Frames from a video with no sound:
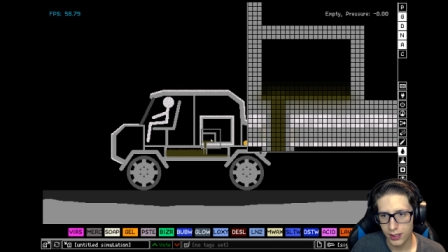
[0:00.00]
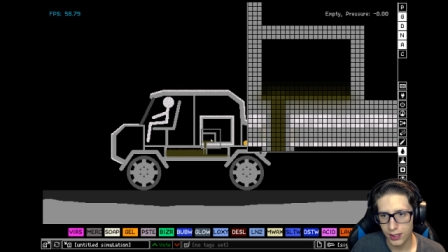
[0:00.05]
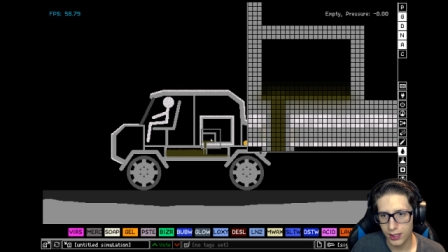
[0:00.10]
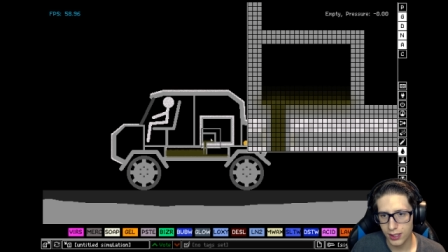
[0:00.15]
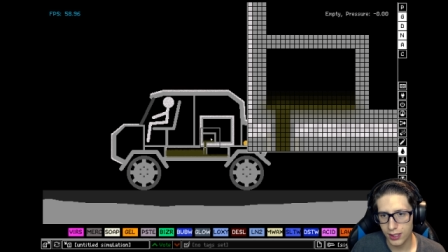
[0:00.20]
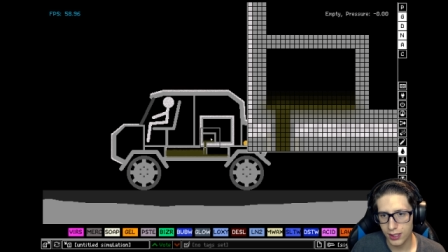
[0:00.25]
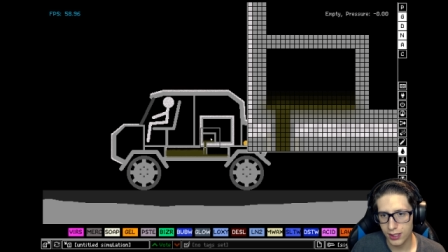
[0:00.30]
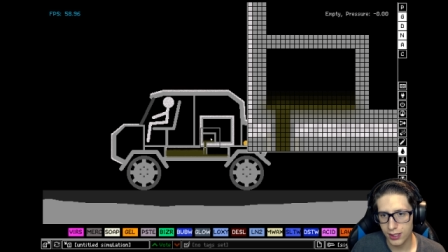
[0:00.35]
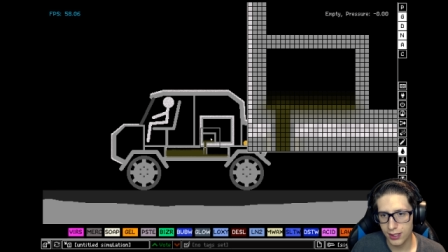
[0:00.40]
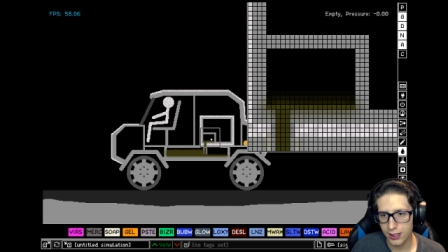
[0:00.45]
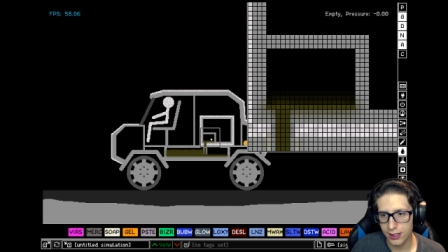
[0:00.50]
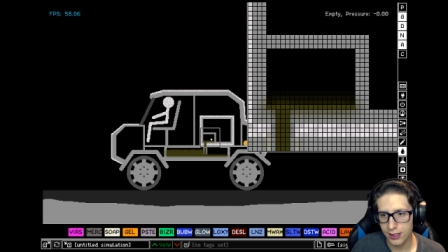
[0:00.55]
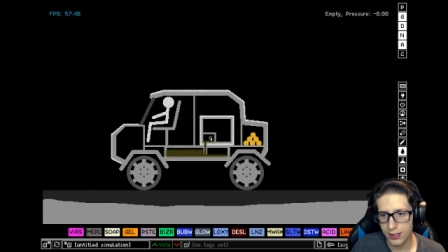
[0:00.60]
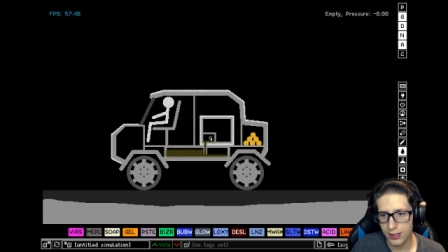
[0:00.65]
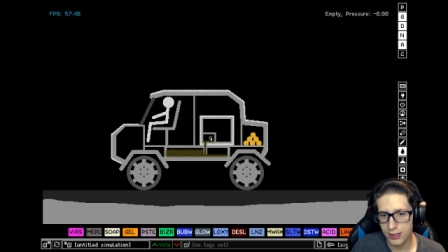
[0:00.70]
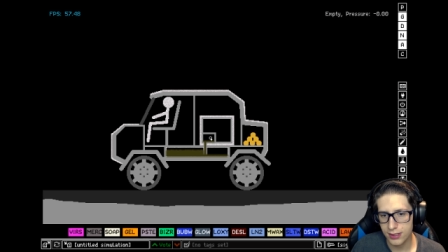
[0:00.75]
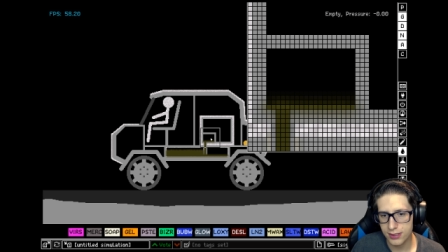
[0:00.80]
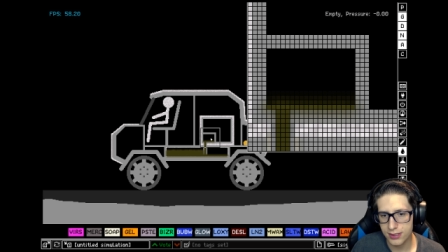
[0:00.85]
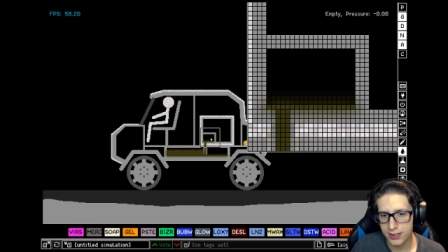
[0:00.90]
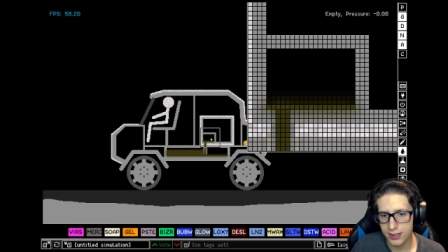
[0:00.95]

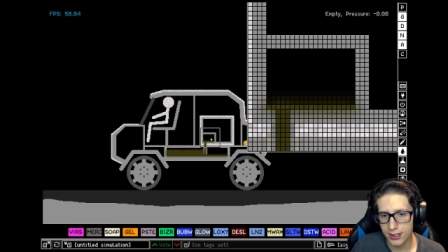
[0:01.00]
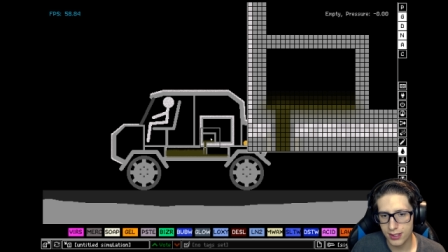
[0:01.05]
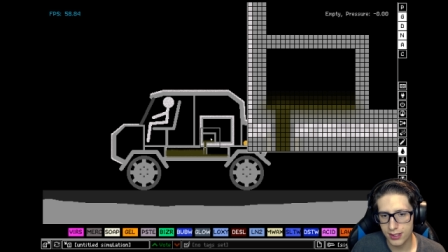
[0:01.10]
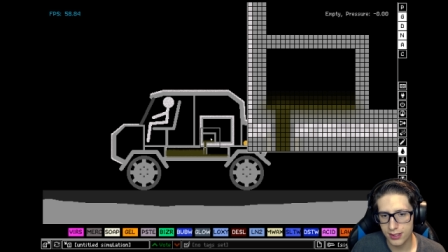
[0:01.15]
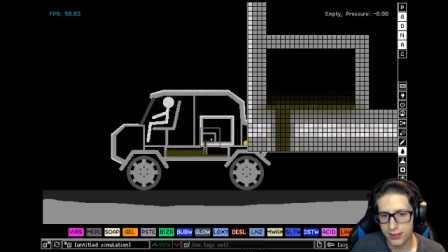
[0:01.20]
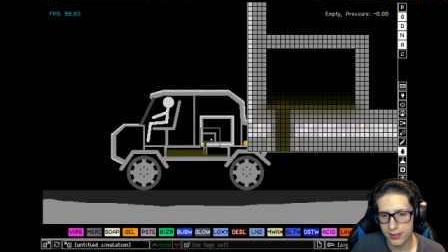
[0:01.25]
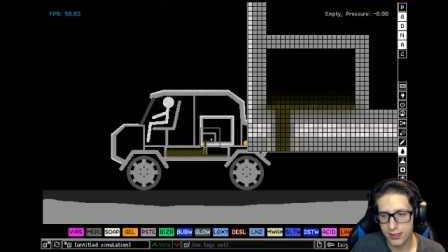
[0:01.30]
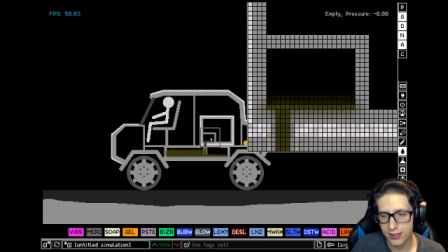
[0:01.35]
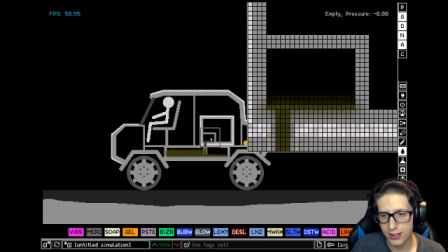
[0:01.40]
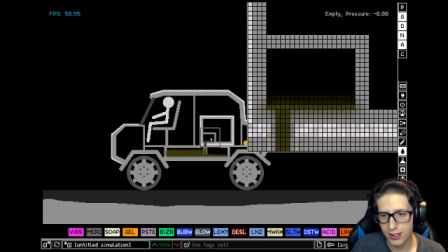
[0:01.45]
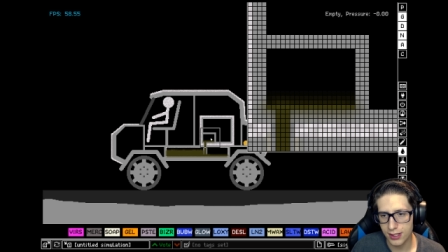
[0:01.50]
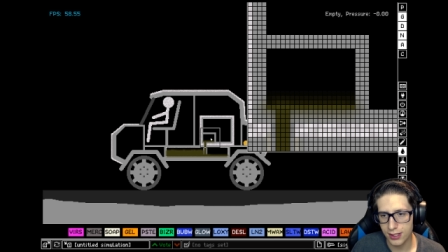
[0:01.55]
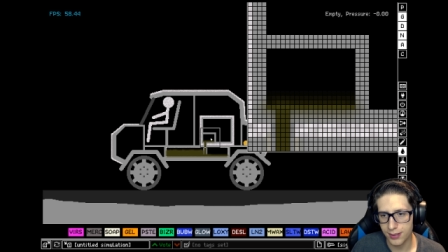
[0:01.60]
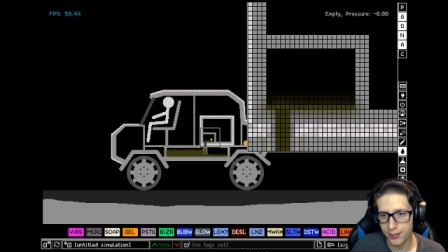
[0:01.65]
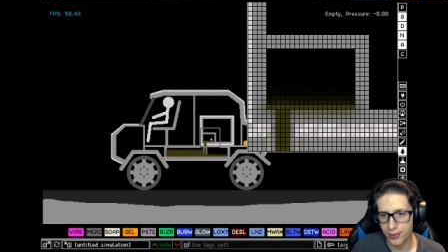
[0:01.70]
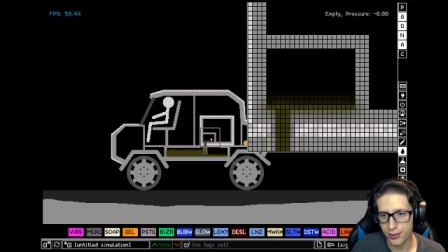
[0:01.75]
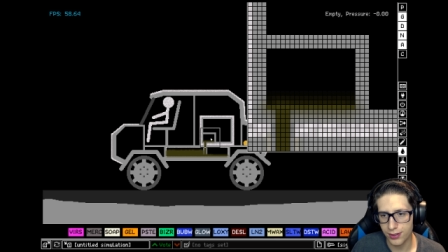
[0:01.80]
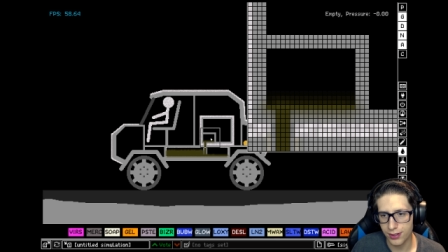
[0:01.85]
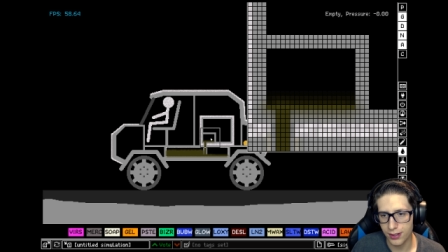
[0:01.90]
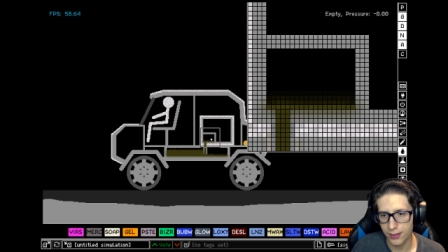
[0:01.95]
and it's not
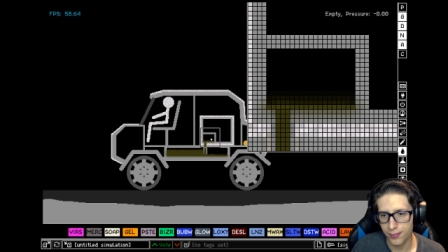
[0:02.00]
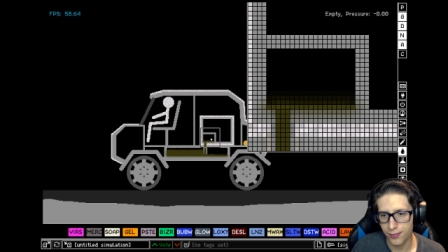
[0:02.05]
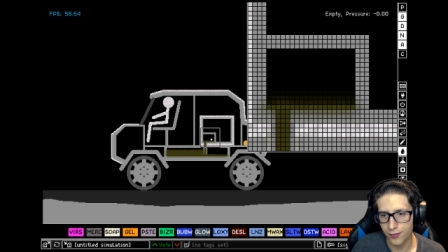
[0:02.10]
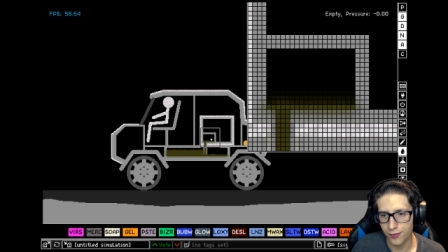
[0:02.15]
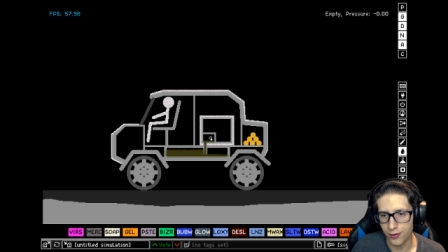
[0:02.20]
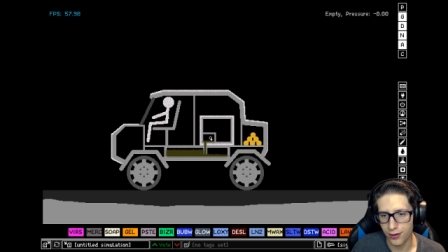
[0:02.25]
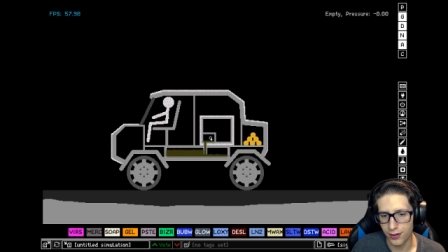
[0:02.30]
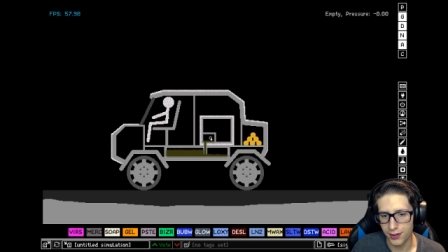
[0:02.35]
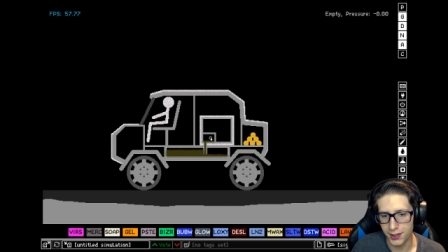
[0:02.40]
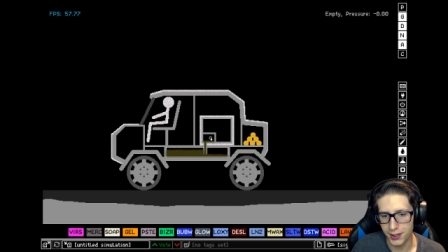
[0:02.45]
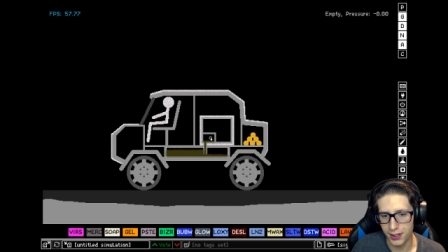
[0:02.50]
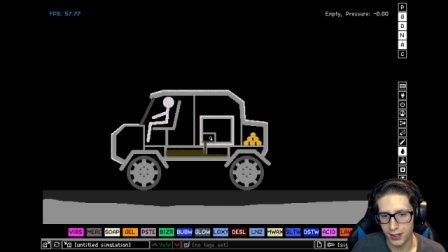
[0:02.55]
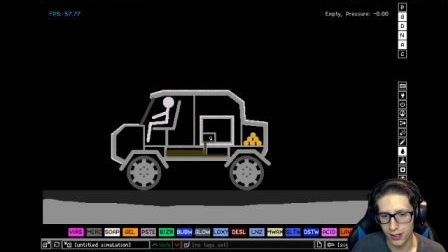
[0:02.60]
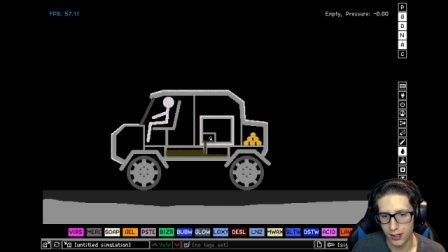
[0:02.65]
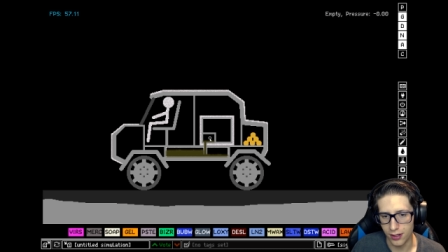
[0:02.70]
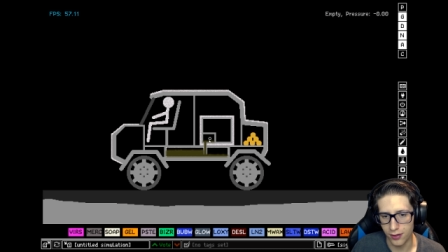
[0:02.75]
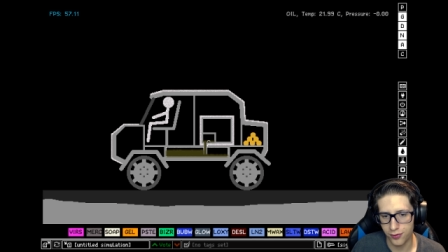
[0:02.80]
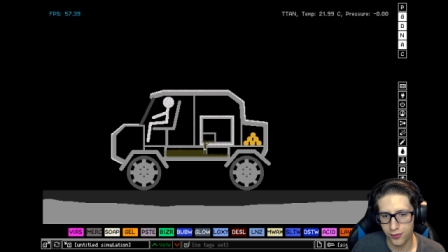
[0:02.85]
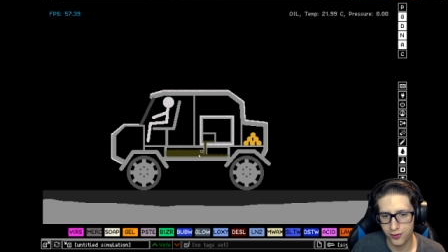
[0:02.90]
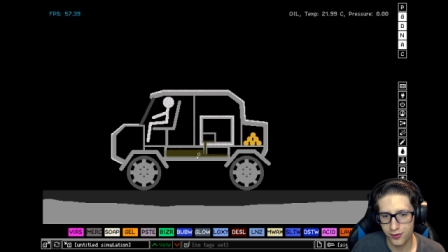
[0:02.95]
pulled up far
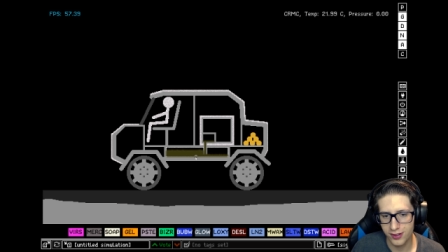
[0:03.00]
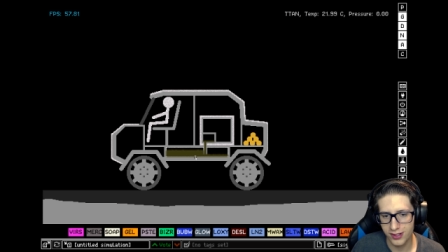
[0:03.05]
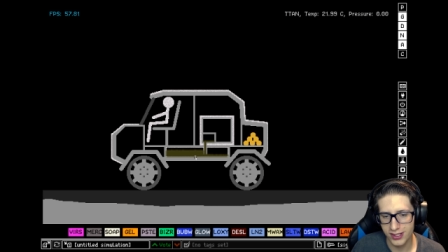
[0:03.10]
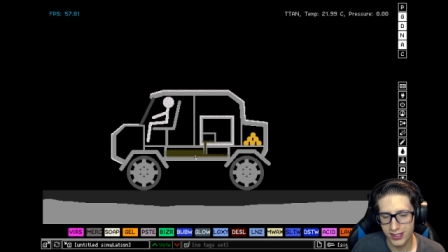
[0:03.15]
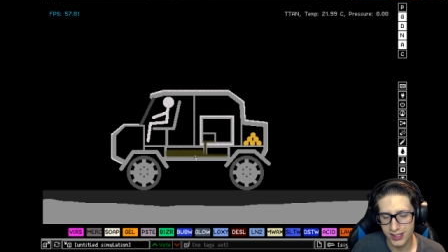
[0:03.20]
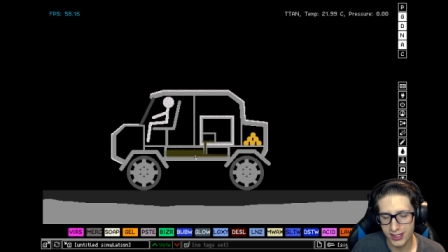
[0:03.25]
enough.